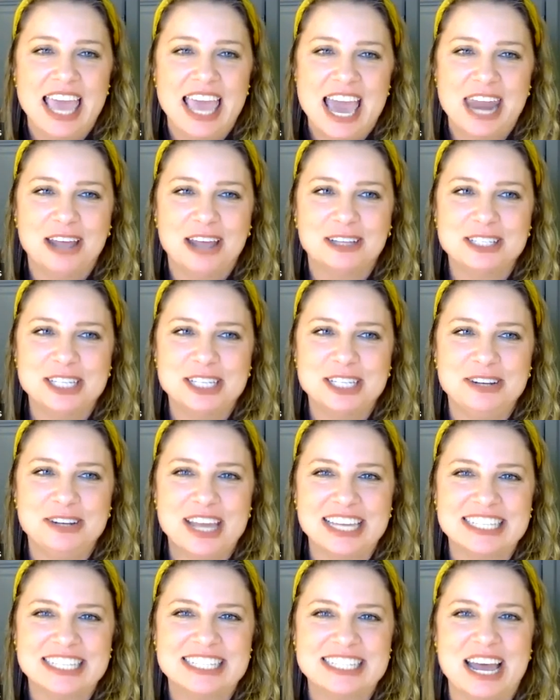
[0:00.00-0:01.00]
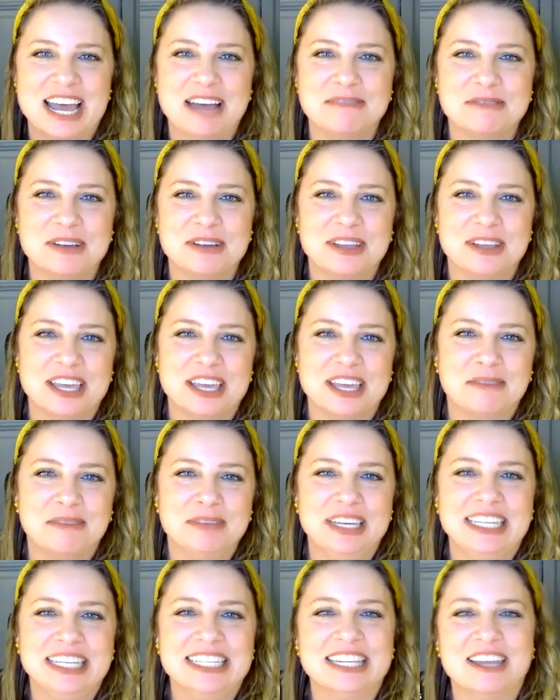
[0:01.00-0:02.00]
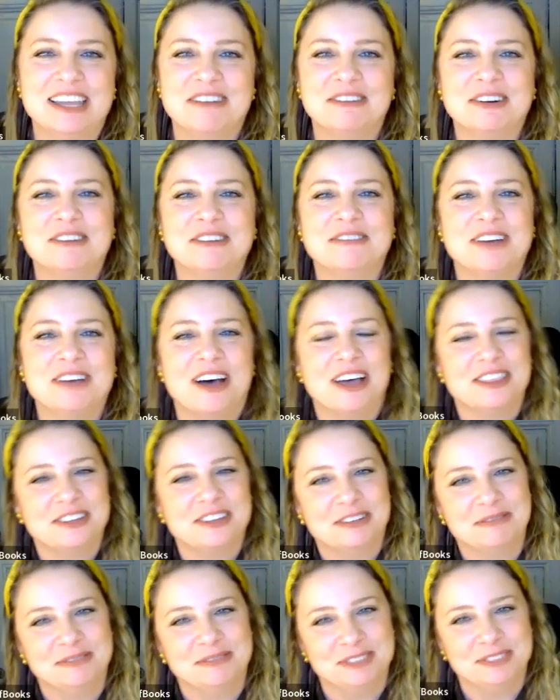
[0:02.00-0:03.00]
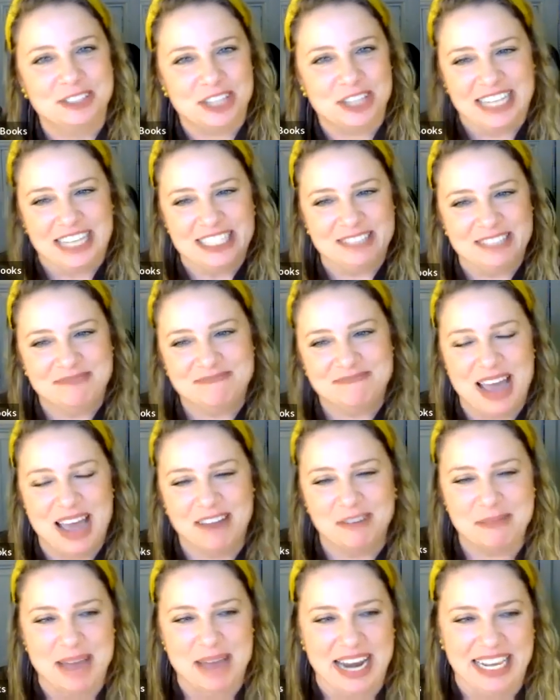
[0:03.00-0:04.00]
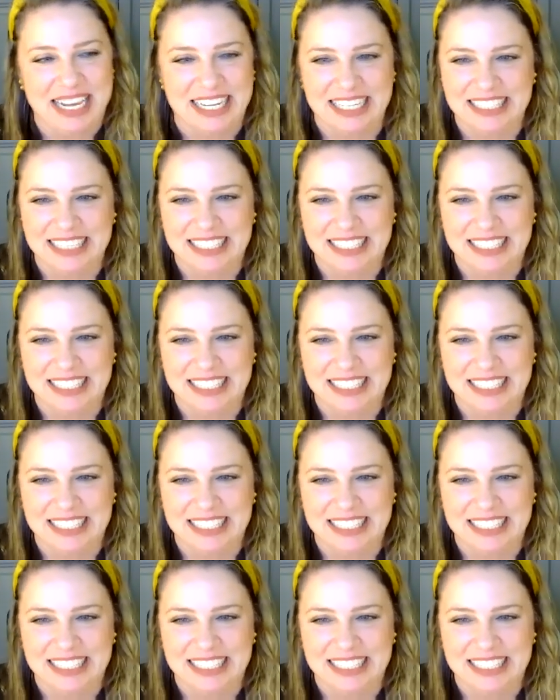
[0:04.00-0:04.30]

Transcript: and I'll see you next time on the LB Lover of Author Chats. Bye, everybody.